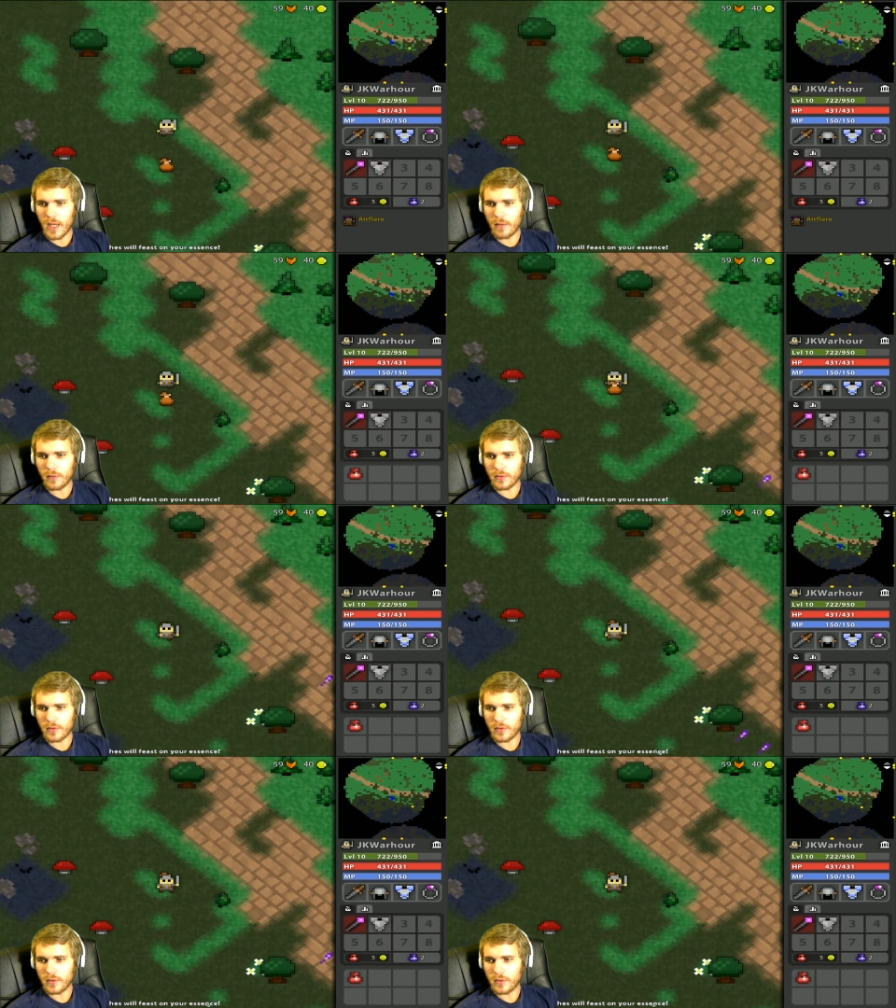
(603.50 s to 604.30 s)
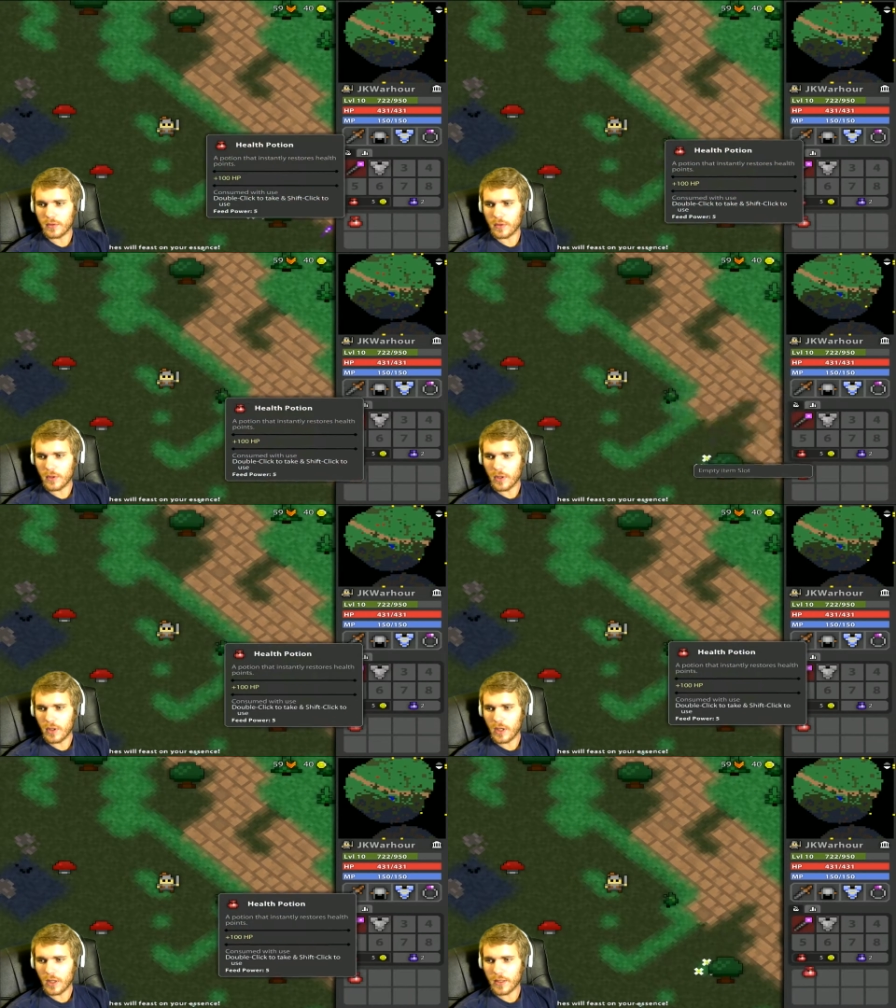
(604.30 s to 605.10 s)
give me levels.
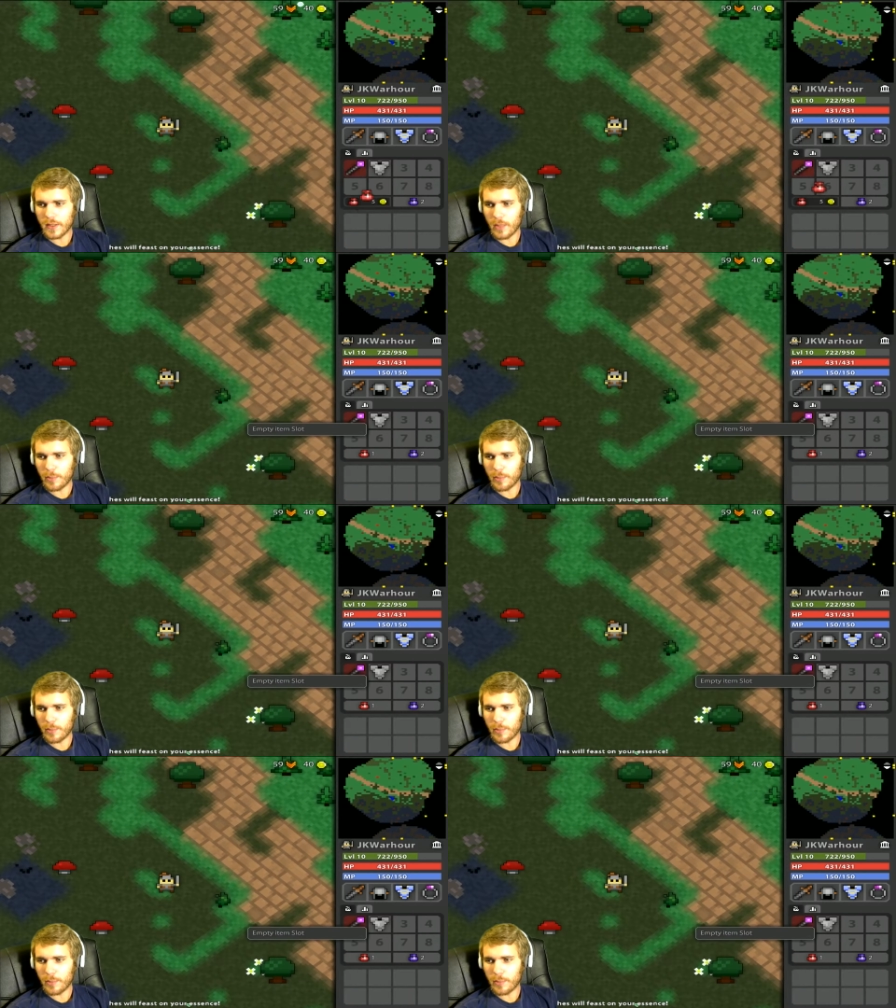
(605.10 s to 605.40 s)
I'll take